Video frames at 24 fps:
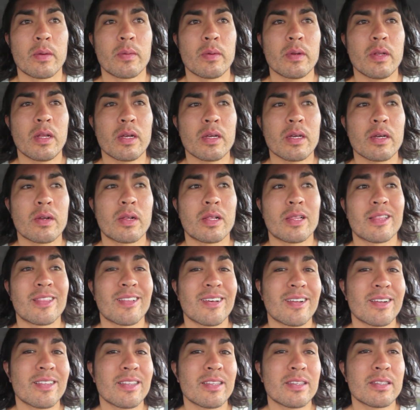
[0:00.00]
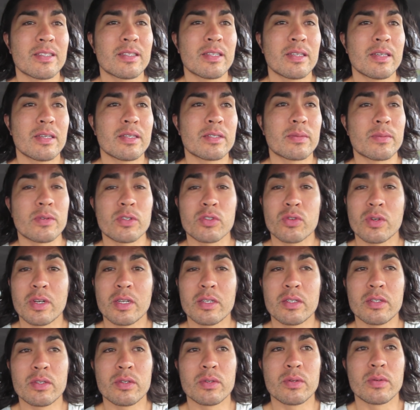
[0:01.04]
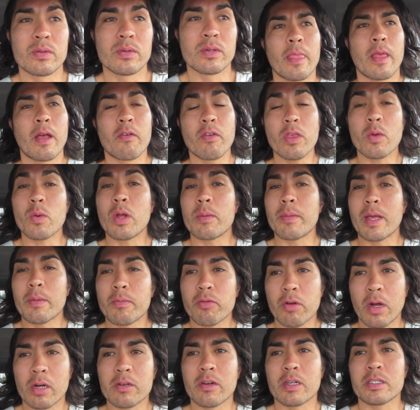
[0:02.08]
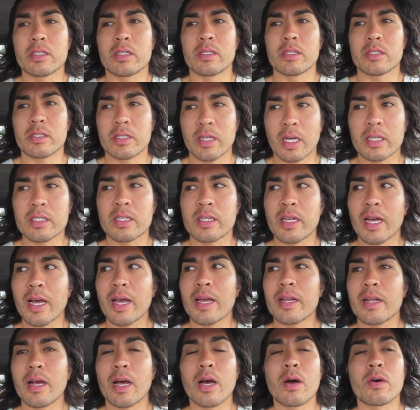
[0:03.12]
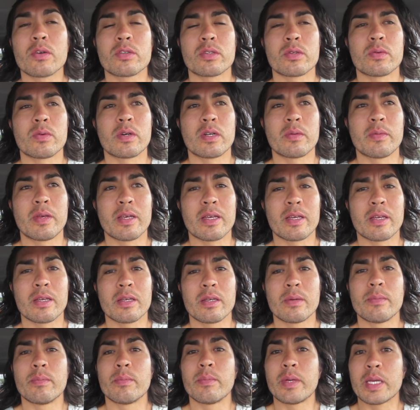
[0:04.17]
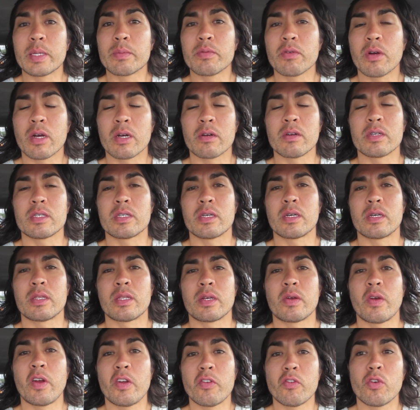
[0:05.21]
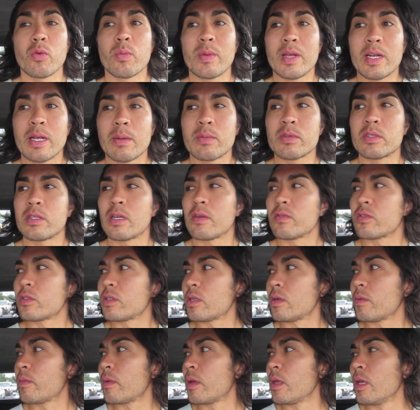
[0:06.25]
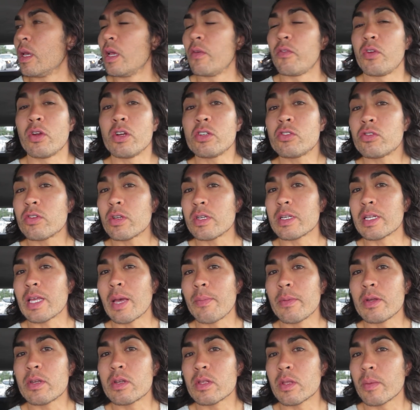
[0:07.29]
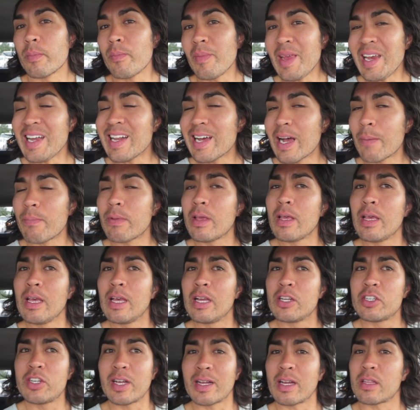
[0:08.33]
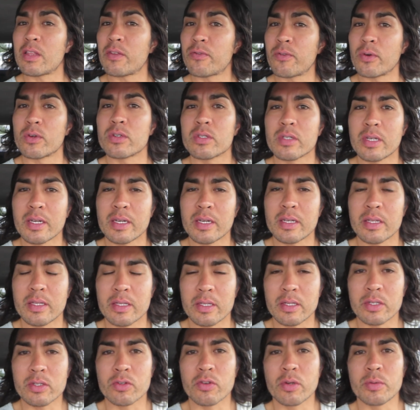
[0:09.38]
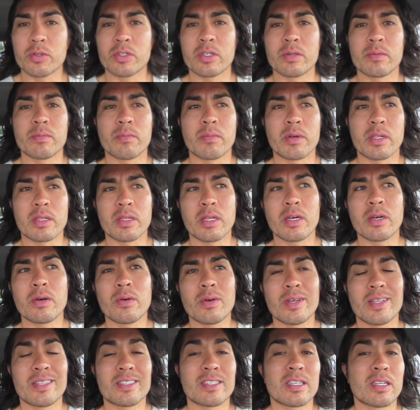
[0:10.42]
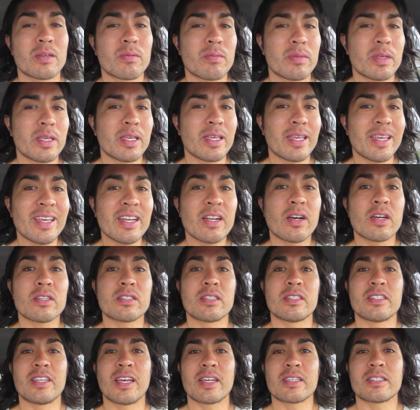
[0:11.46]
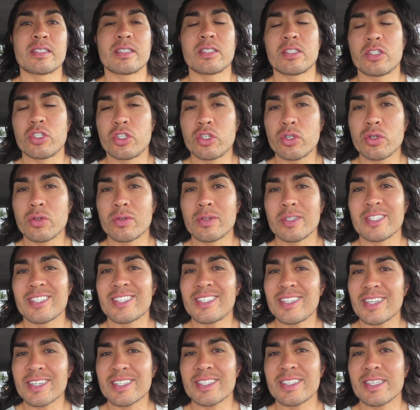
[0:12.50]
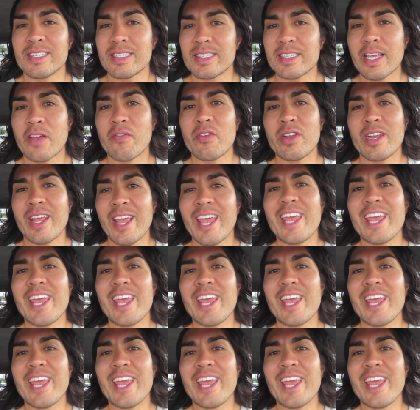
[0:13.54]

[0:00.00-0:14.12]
gonna knock out a lot of these things. I'm gonna try to, I really want to make progress on this next guide. I also want to make big progress on the Green Room Meetup stuff. So if you're interested in coming to the meetup, check out the first link in the description below. It's going to be in Austin, Texas, June 6, 7,